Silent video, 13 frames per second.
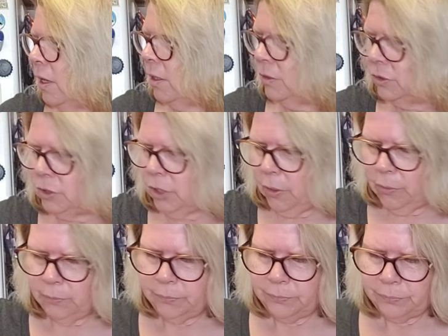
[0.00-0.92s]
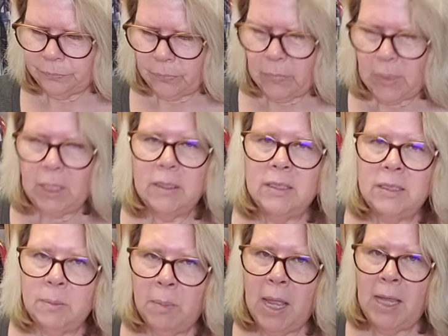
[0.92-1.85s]
So,
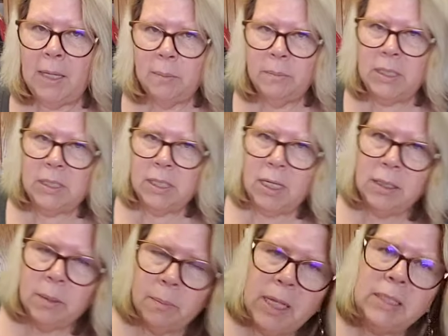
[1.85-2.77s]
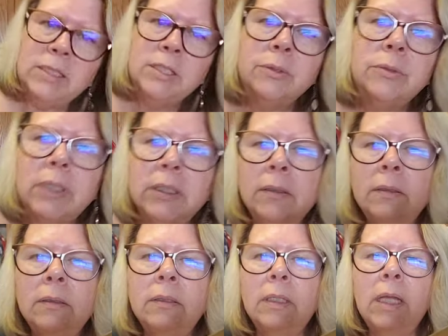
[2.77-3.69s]
despite me telling my children
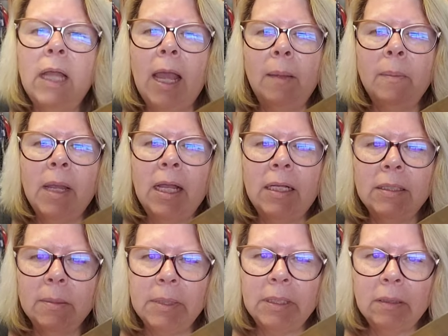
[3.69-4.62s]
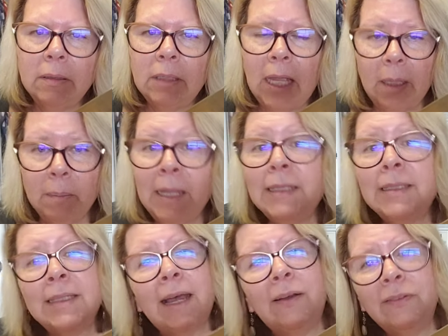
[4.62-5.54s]
and my husband and
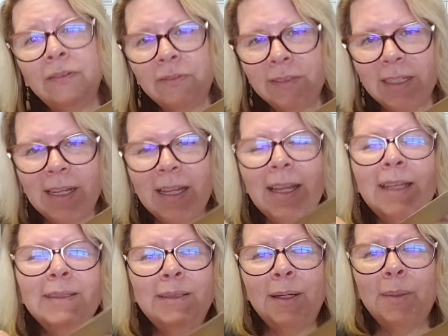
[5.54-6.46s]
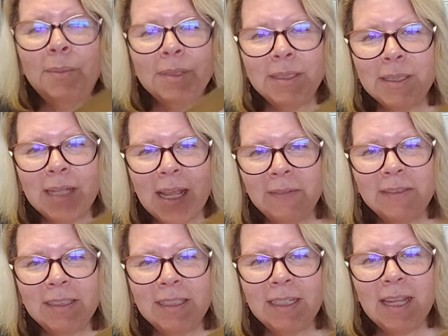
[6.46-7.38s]
myself, don't put your
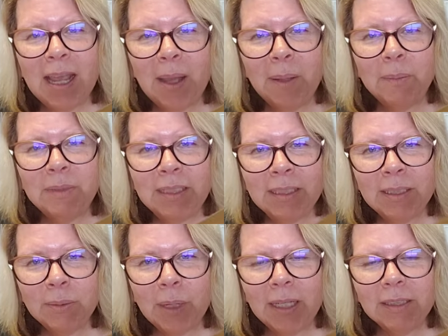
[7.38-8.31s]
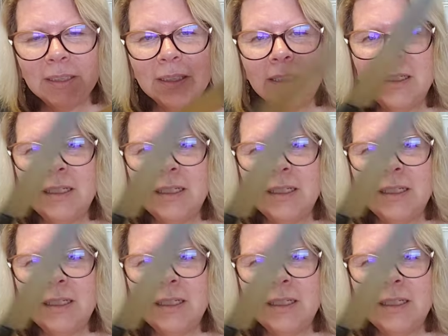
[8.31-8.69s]
knives in the damn dishwasher,